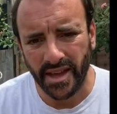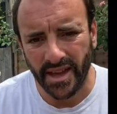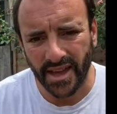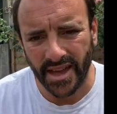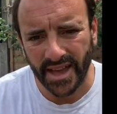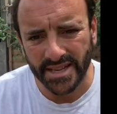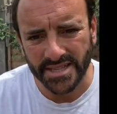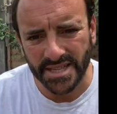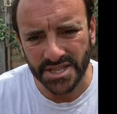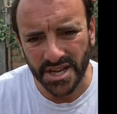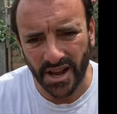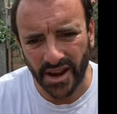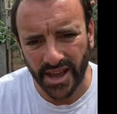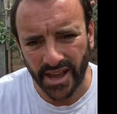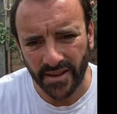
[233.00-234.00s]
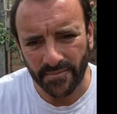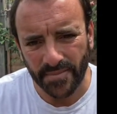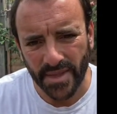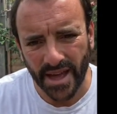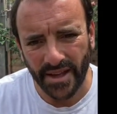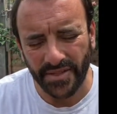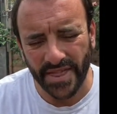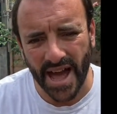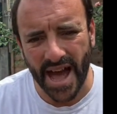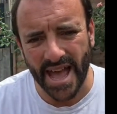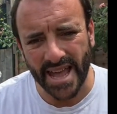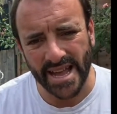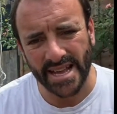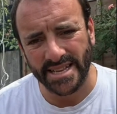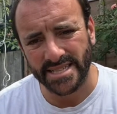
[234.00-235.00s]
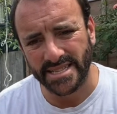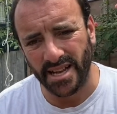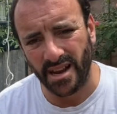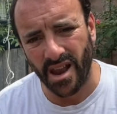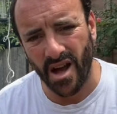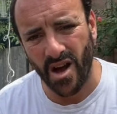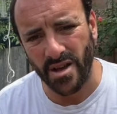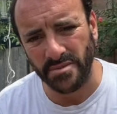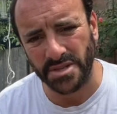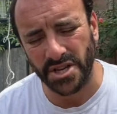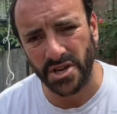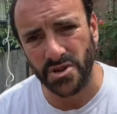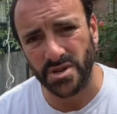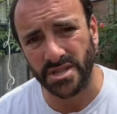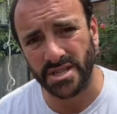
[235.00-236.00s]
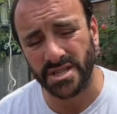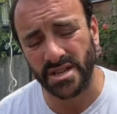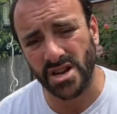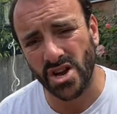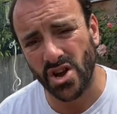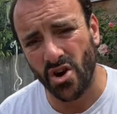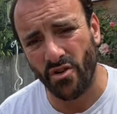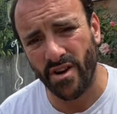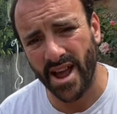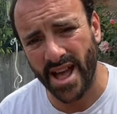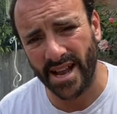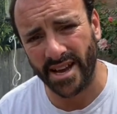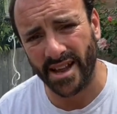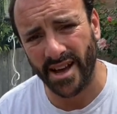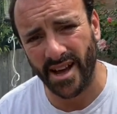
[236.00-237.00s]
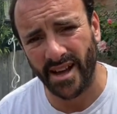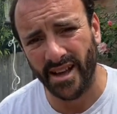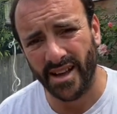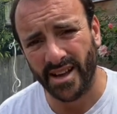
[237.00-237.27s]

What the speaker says: is the chutney, and that is lime juice, coriander,